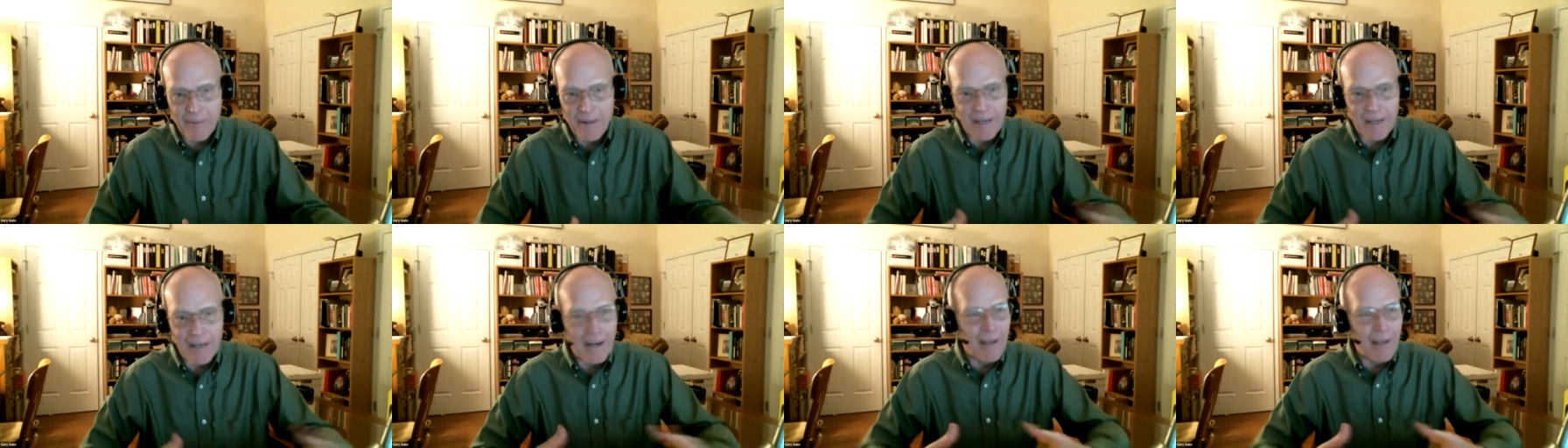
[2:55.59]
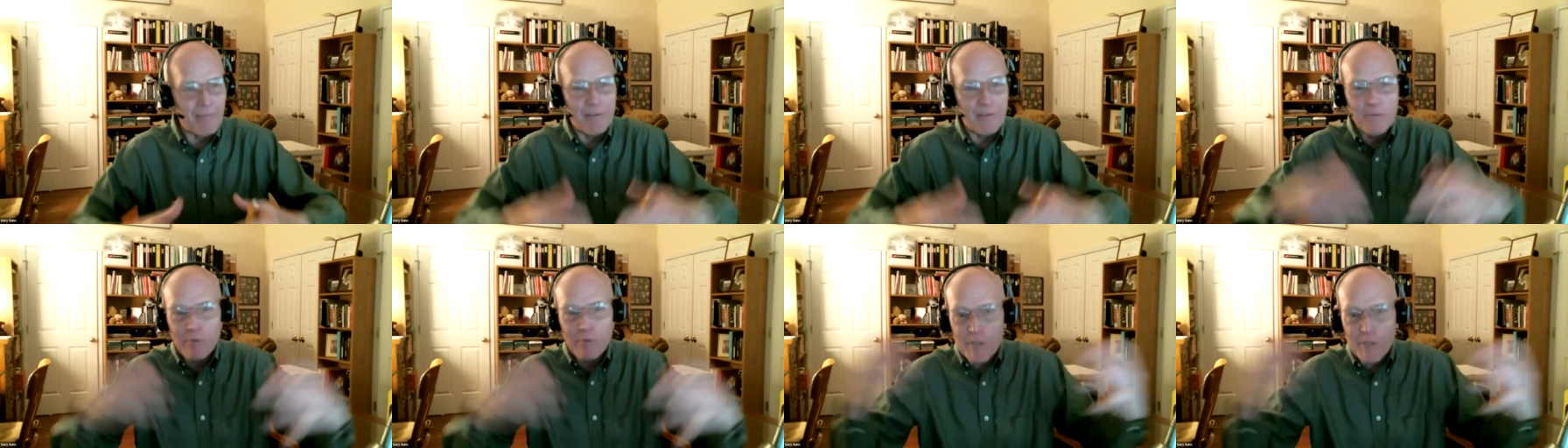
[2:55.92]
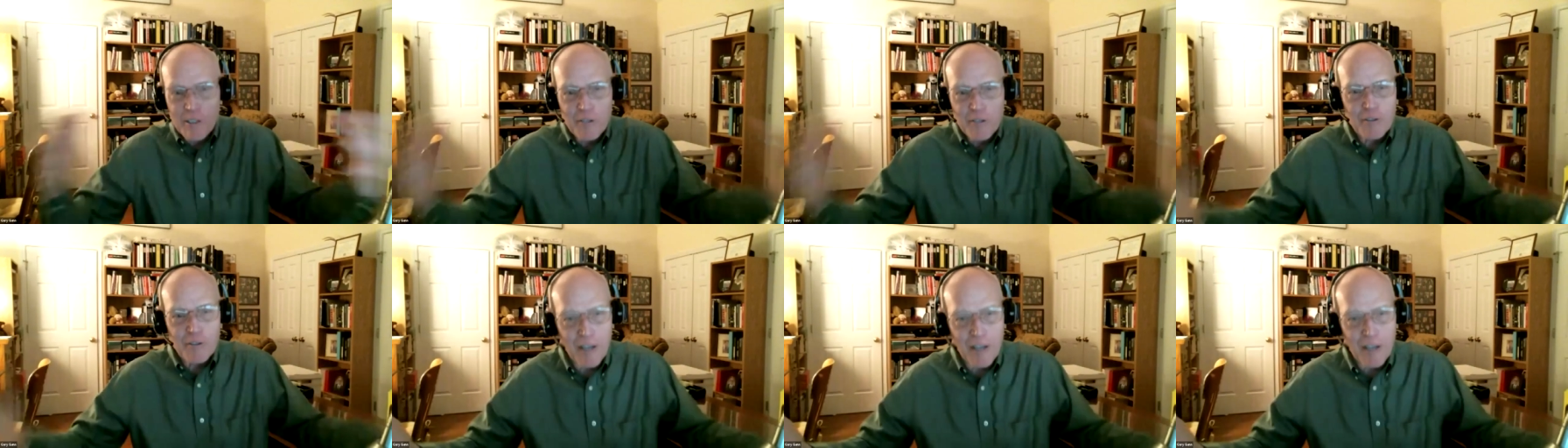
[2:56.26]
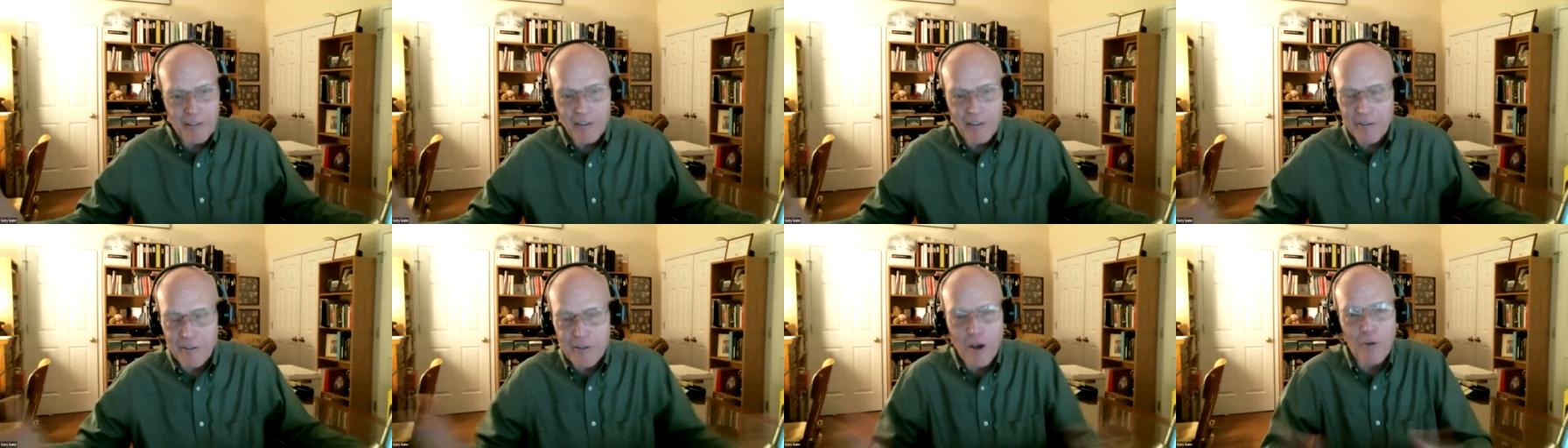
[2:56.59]

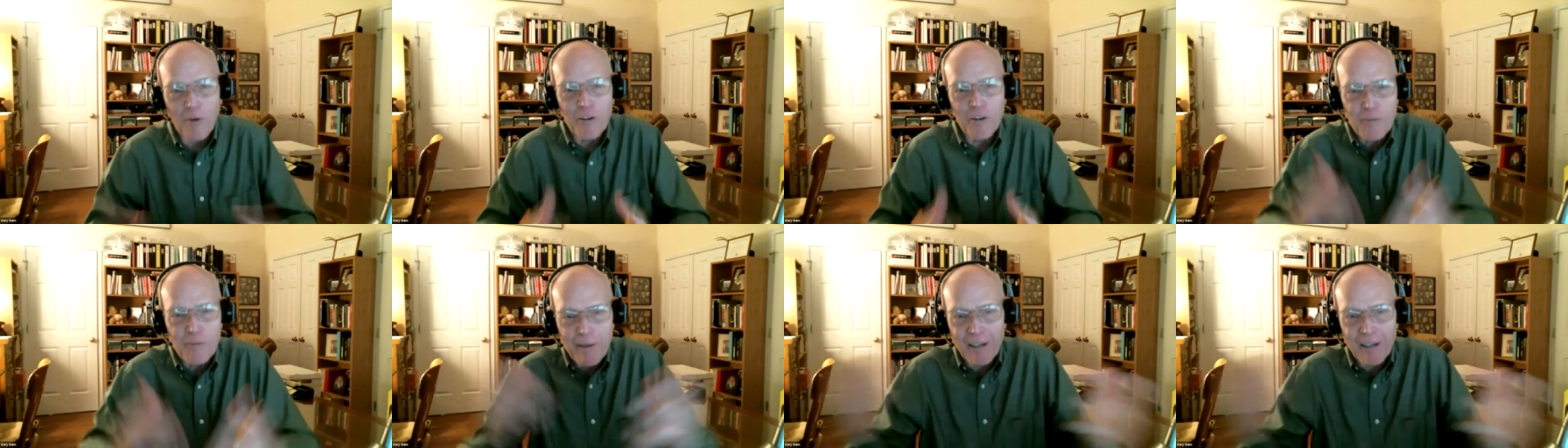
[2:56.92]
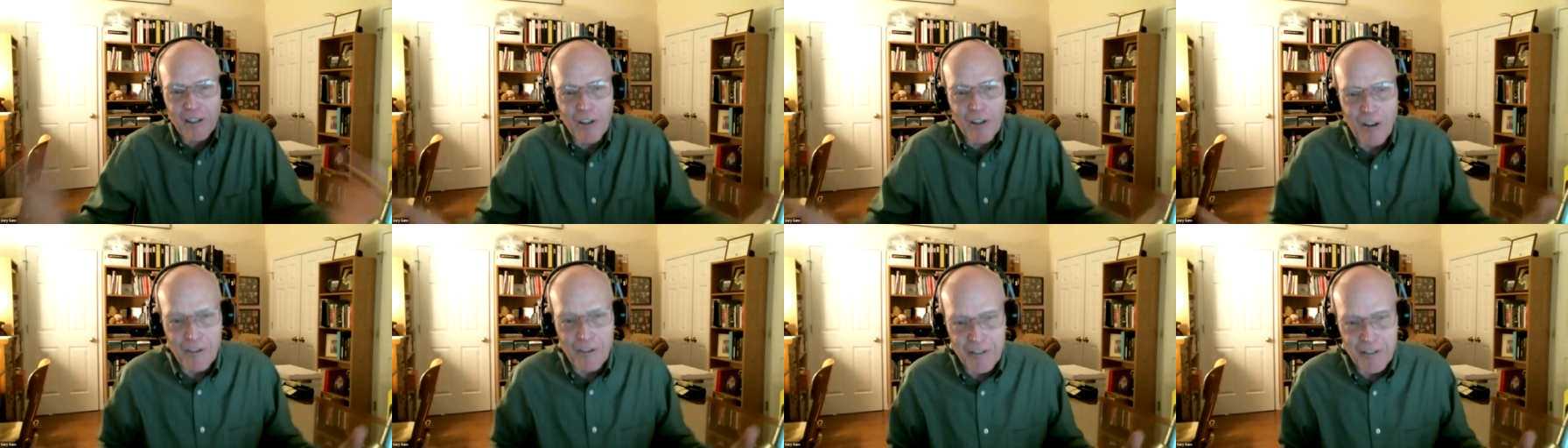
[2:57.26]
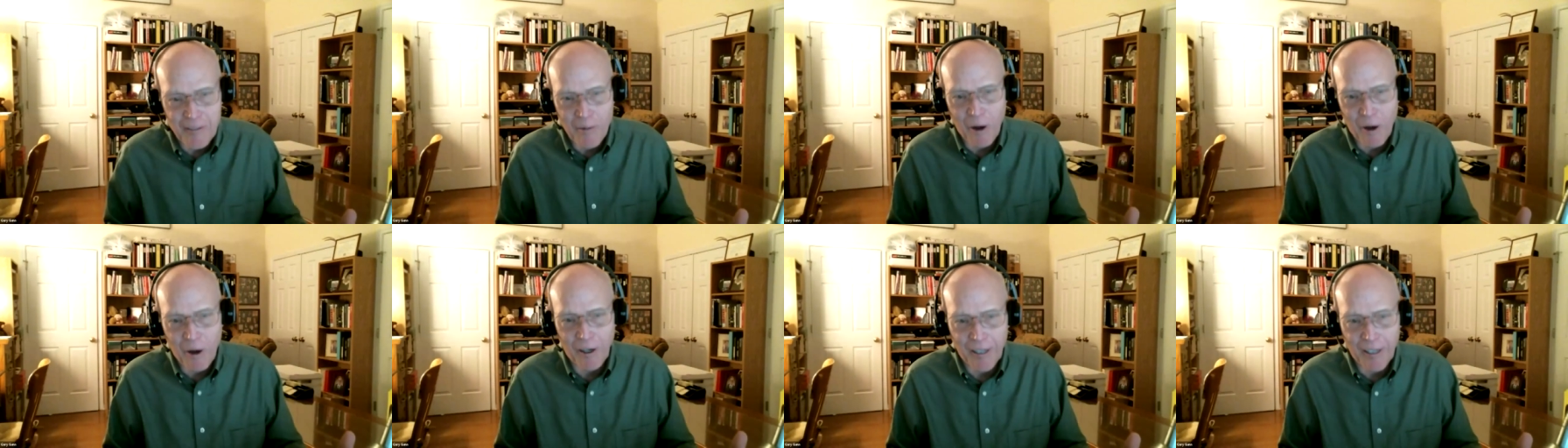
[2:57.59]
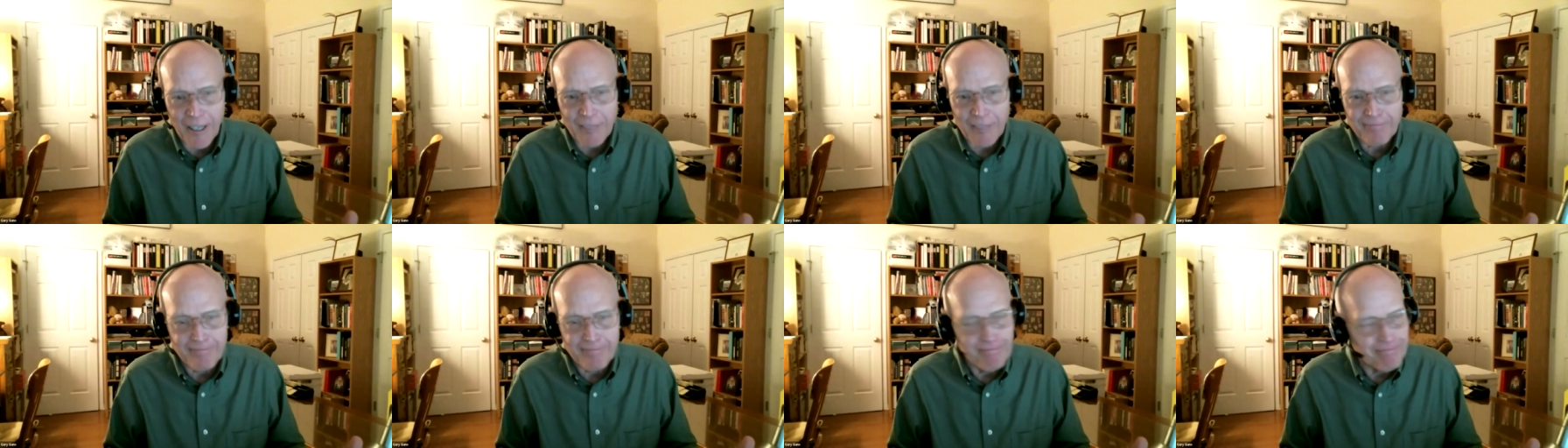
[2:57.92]
There's always been a cost to
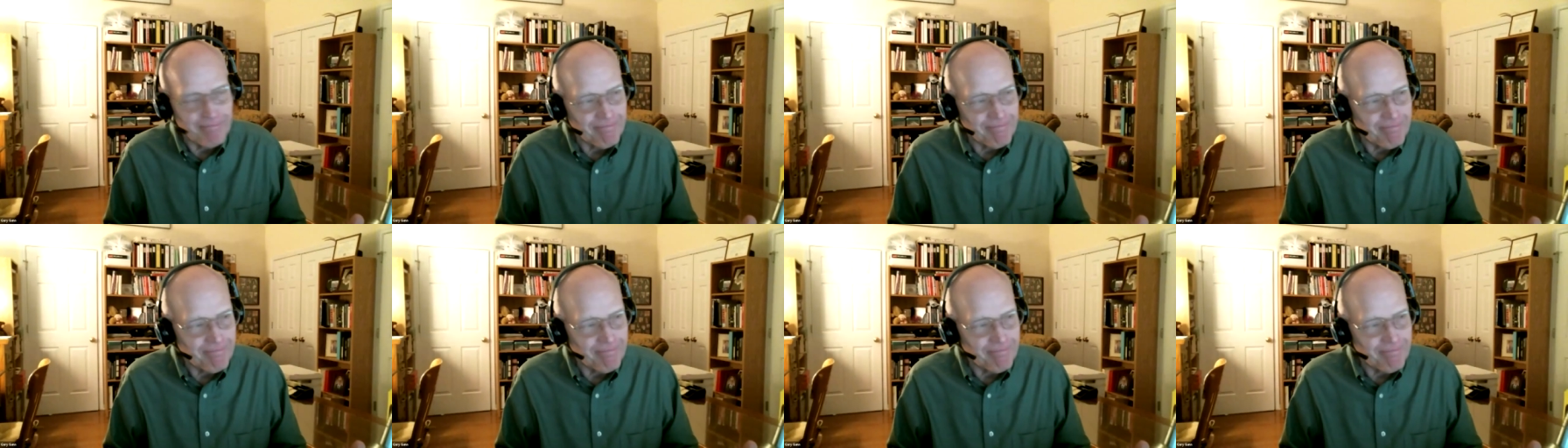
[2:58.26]
marketing.